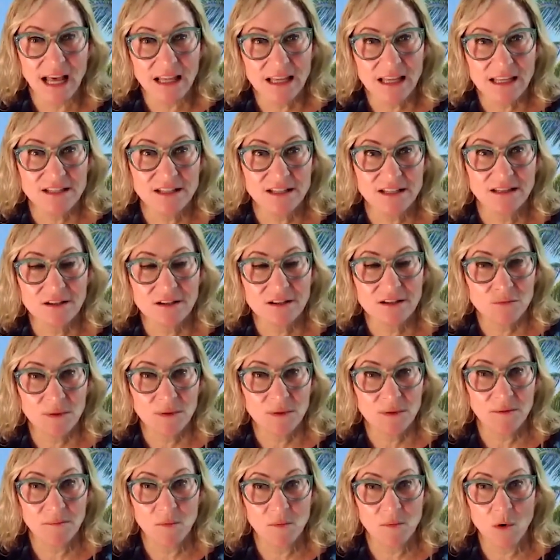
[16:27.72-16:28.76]
Tell us a little
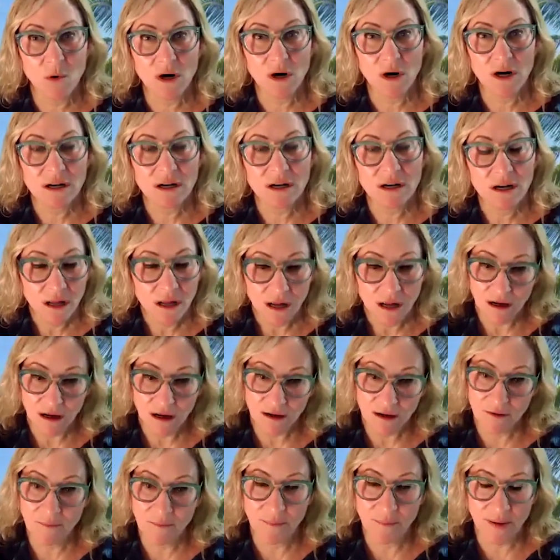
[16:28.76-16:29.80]
bit more
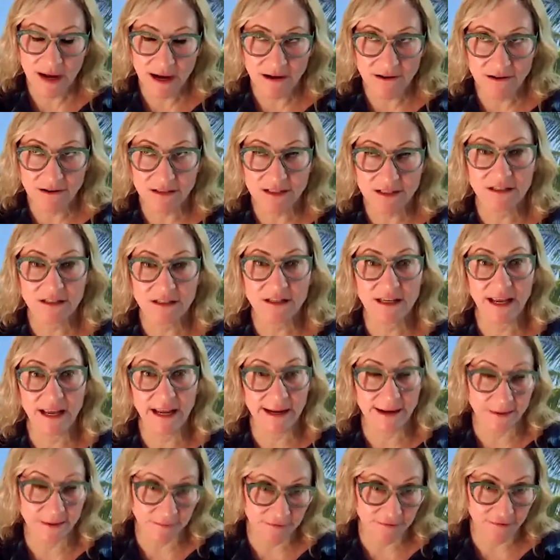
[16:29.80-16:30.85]
about
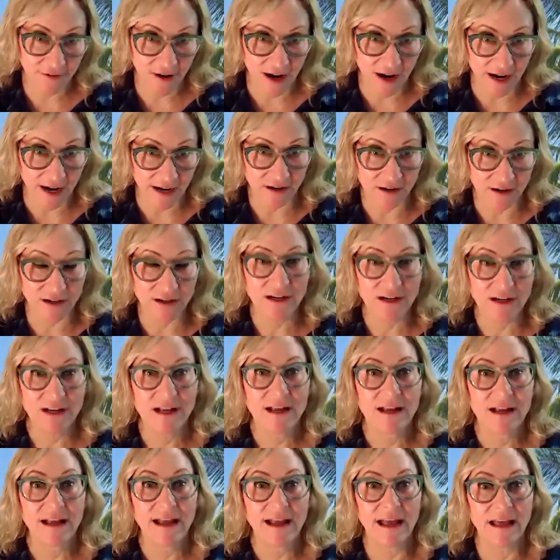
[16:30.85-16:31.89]
Campfire
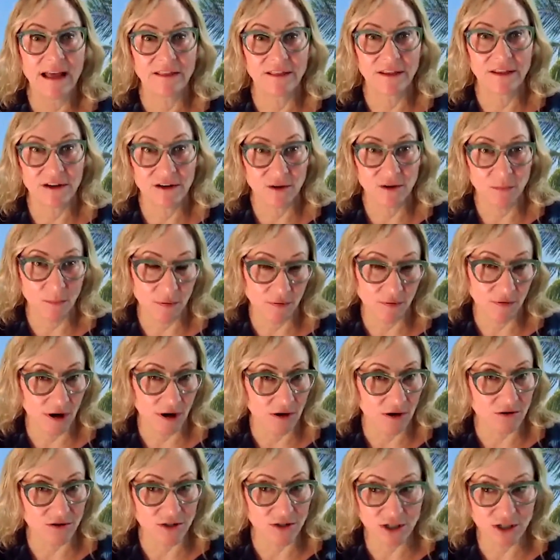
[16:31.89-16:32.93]
and their
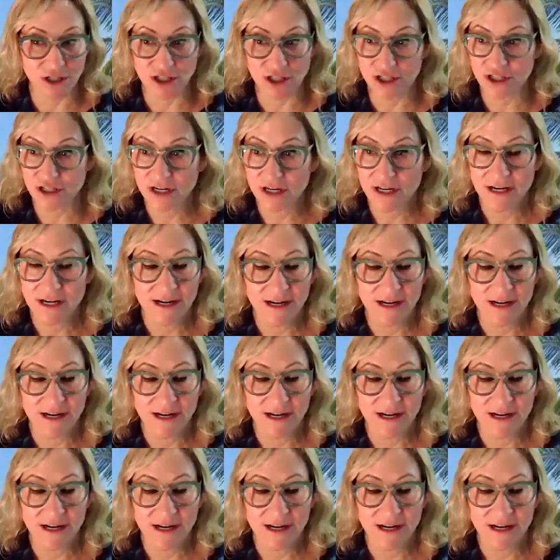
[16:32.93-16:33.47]
approach